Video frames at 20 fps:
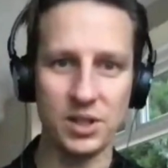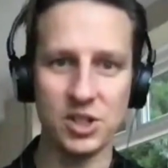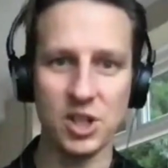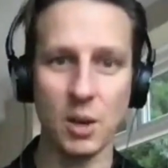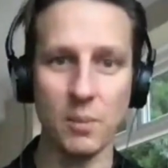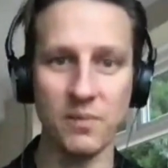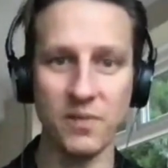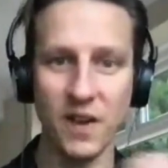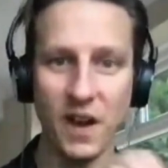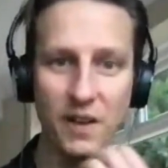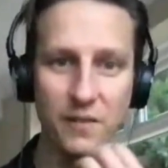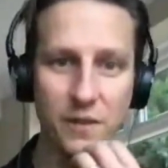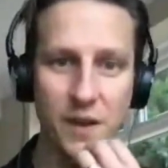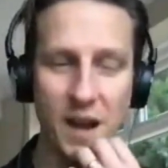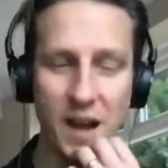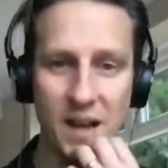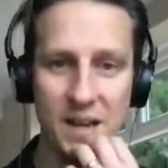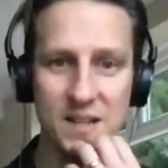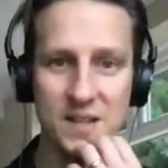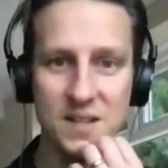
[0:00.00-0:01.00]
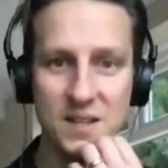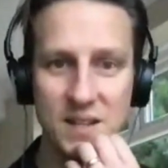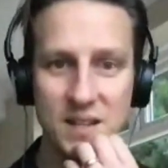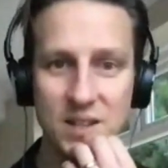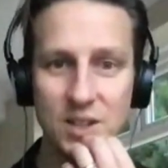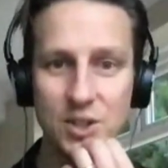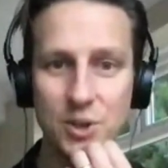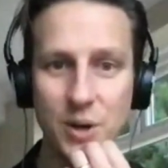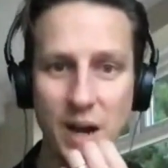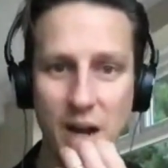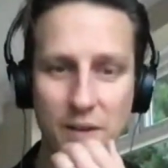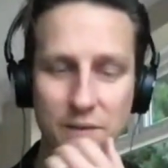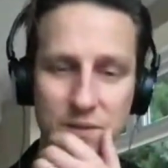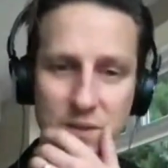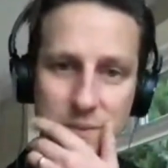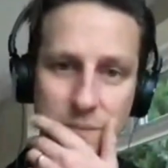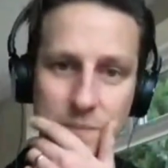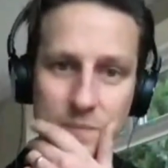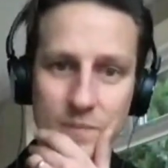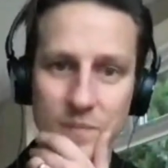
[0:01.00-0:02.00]
the top five guys in the
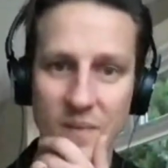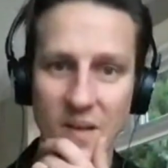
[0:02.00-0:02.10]
draft.